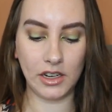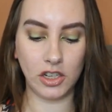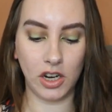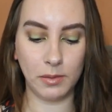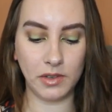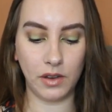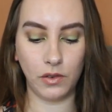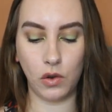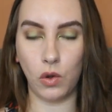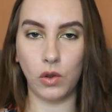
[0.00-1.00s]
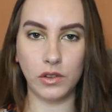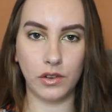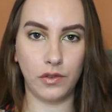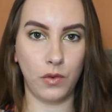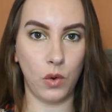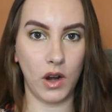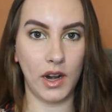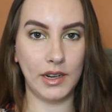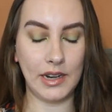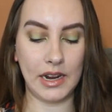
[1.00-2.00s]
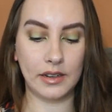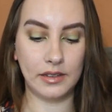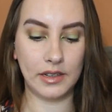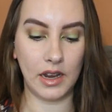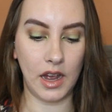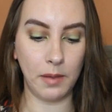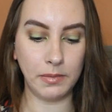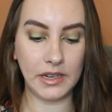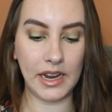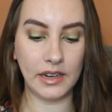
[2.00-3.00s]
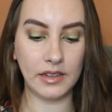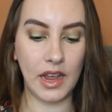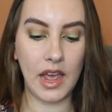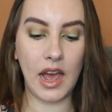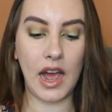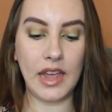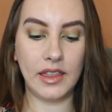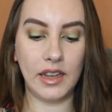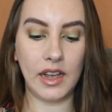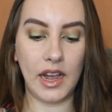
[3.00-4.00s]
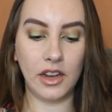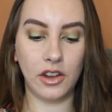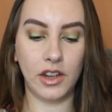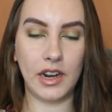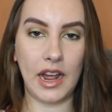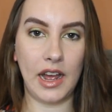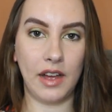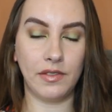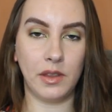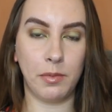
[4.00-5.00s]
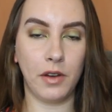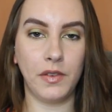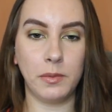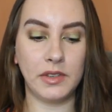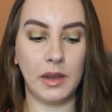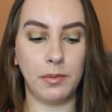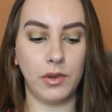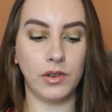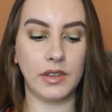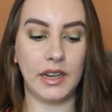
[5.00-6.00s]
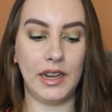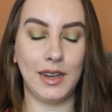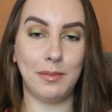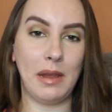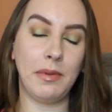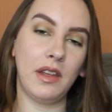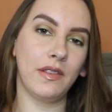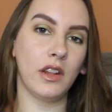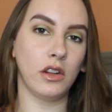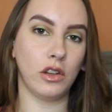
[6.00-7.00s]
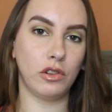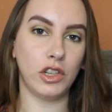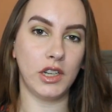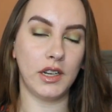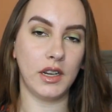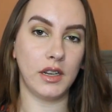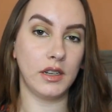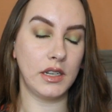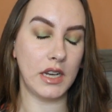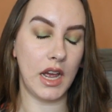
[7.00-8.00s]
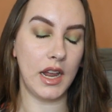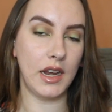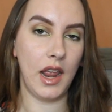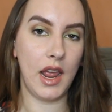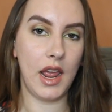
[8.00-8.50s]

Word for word: In terms of goals for next update, I think I could have the perfume samples and maybe even the lotion done.